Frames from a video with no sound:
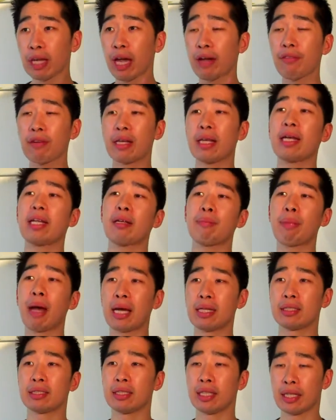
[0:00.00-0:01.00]
have a landing
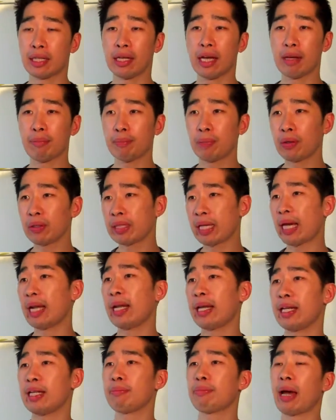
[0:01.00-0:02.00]
page there and put
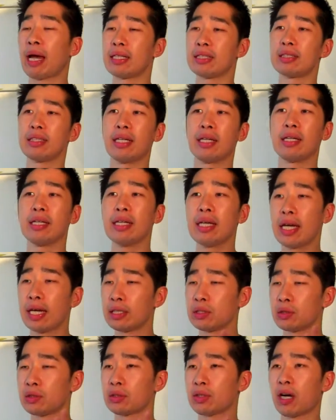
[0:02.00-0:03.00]
that landing page there
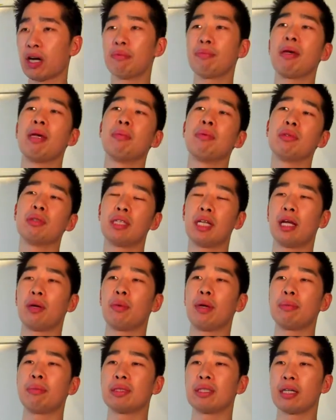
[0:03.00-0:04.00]
and drive people to
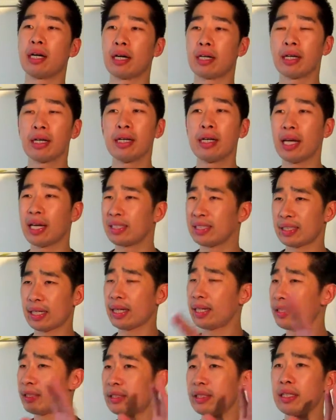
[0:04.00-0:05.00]
that website and
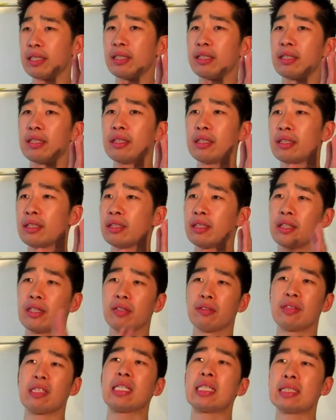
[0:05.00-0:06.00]
say it, you
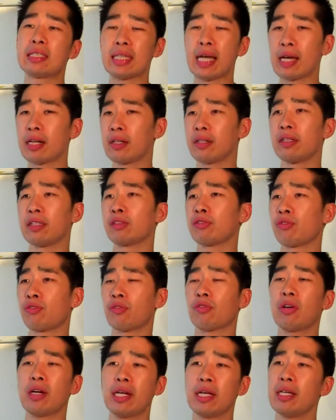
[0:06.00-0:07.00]
know, you can download this
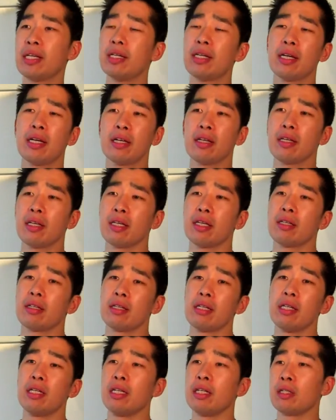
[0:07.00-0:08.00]
free
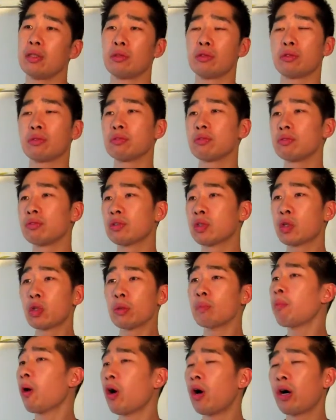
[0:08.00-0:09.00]
little
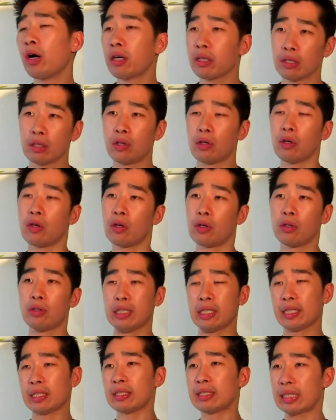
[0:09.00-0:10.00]
coupon
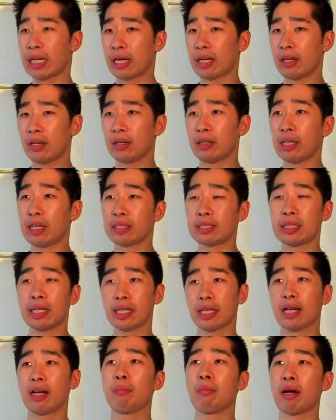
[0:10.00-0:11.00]
or you can download and
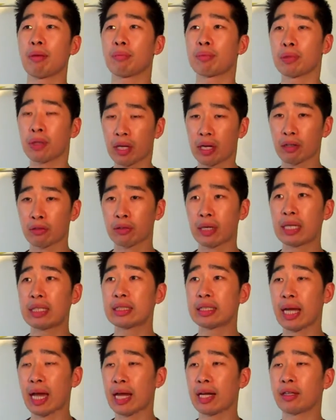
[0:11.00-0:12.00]
check out my product
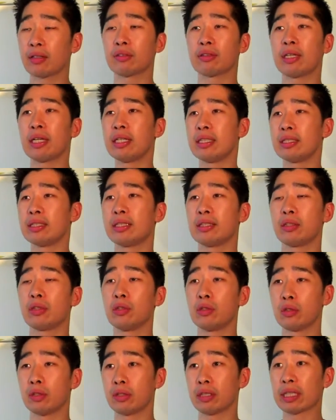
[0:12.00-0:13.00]
range categories
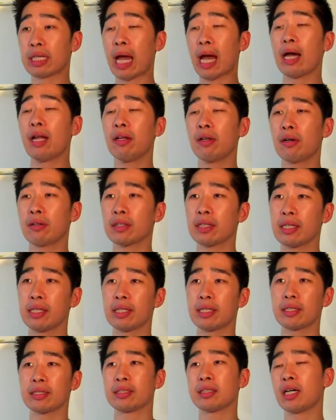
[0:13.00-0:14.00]
or a catalog that
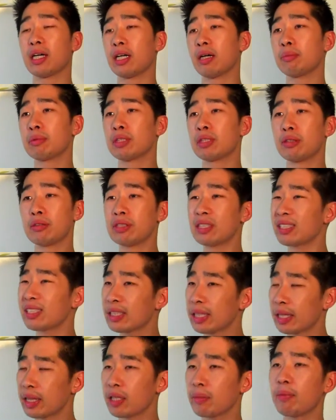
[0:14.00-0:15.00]
you can sign up to.
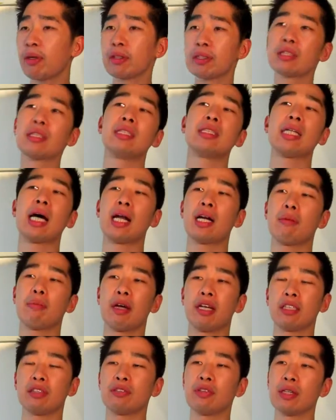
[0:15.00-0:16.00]
Just get them onto a
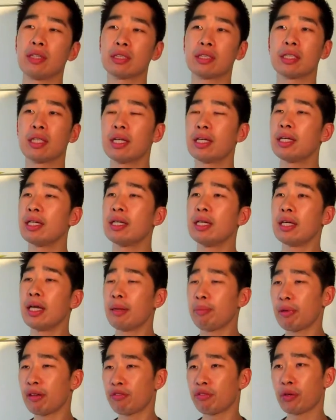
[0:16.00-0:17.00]
database first
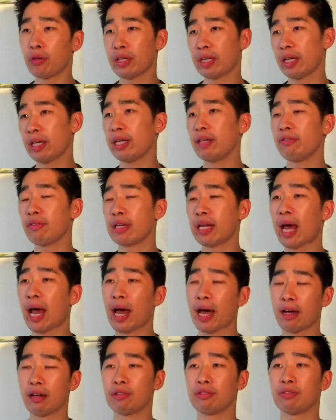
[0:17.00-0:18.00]
before you even
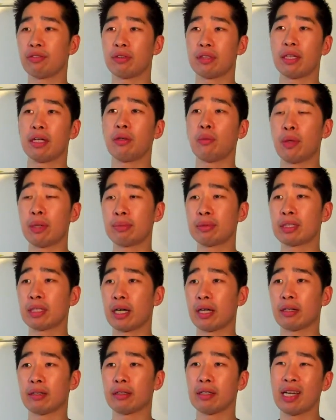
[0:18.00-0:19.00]
have a
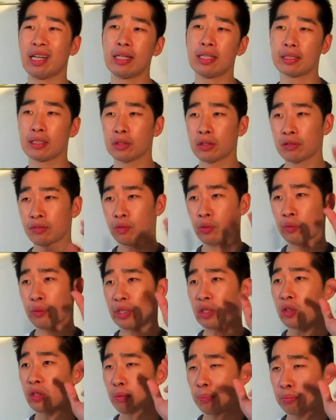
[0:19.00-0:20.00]
website. And it's sort of what
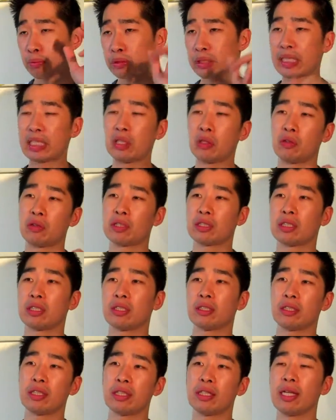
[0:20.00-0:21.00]
we call pre-launch.
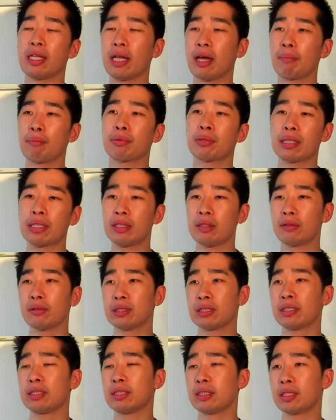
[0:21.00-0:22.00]
And that
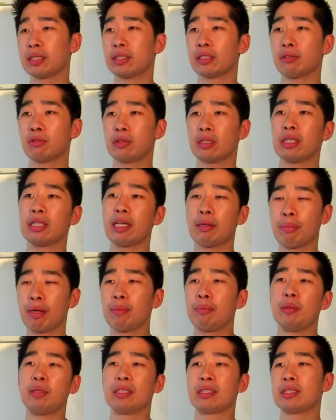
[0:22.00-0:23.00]
pre-launch is just to really get
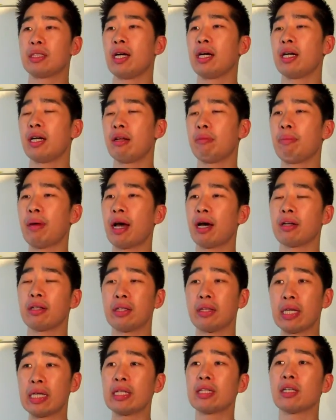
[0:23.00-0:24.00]
people excited
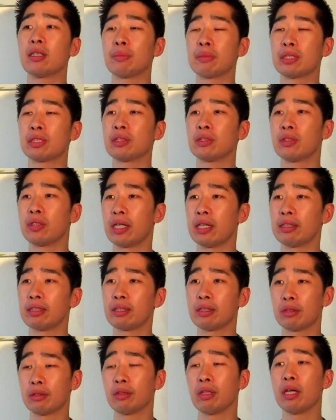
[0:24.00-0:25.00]
about your e-commerce store
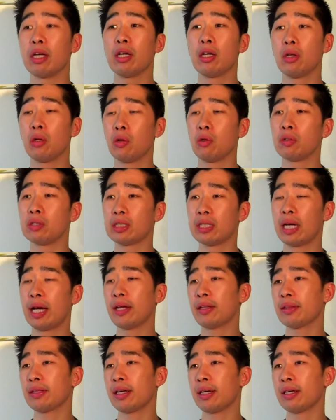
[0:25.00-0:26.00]
and to launch it
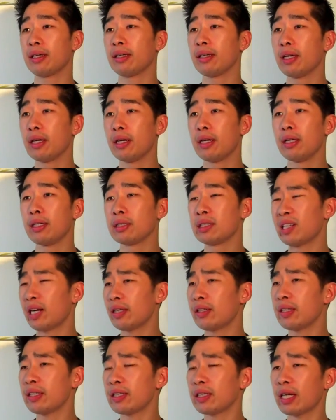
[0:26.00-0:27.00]
out there. So
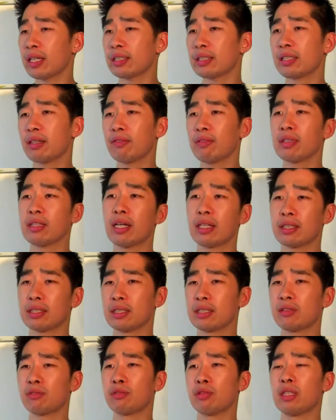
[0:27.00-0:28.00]
I think that's something
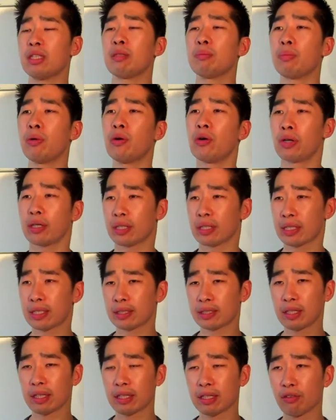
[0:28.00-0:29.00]
that's just really important
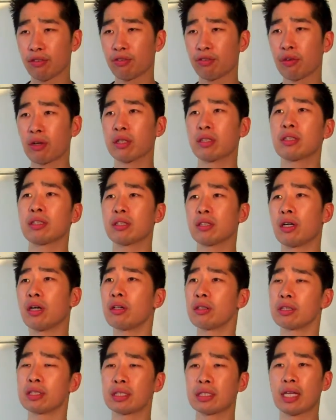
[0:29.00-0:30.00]
is that you focus
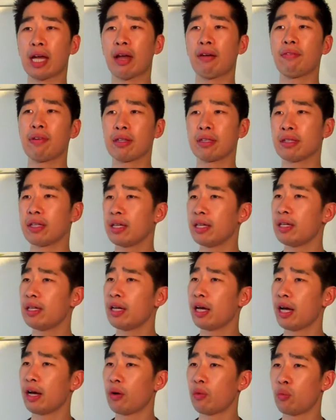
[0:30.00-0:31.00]
on just having
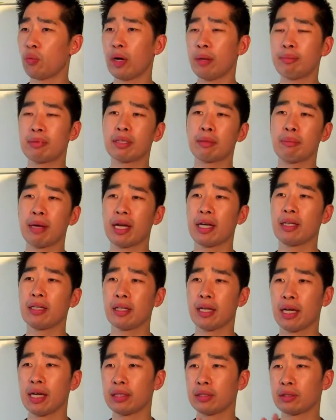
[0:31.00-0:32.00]
a web
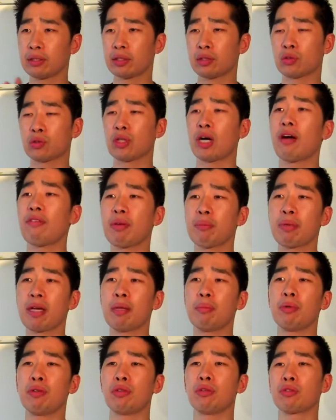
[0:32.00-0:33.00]
domain and just driving
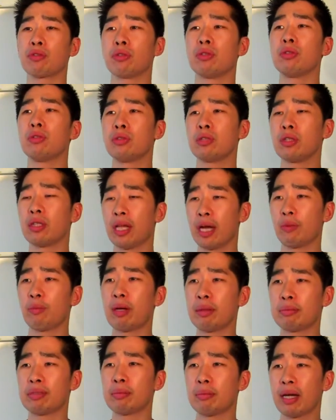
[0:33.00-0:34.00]
people through to that
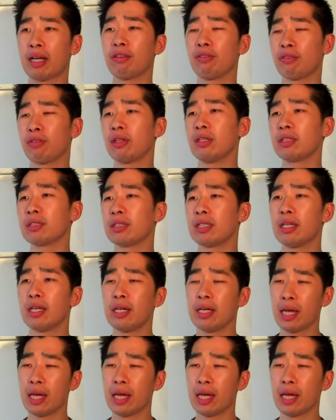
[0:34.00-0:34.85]
web domain first